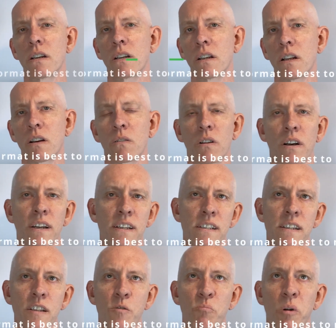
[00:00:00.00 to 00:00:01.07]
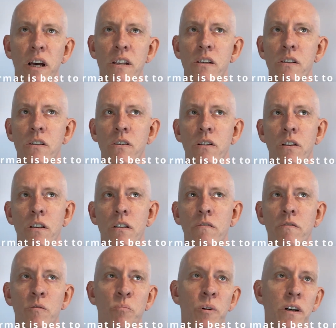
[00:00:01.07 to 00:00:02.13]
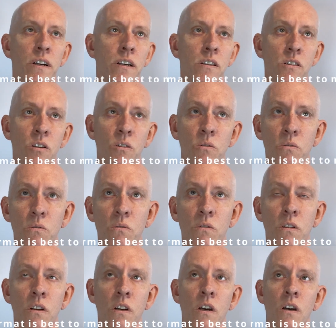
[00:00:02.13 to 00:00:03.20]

you know, like, is this best served by a tool